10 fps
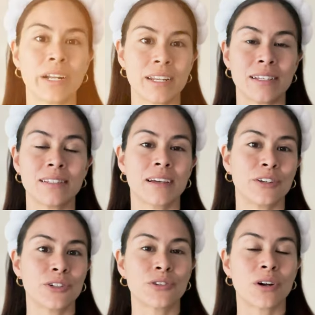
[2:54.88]
it is that
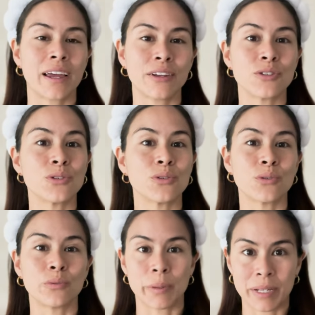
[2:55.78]
you're trying
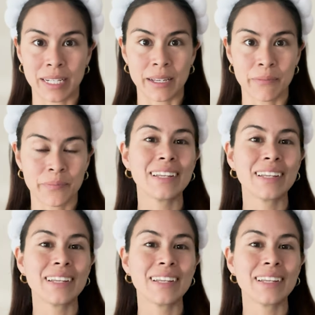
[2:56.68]
to remedy.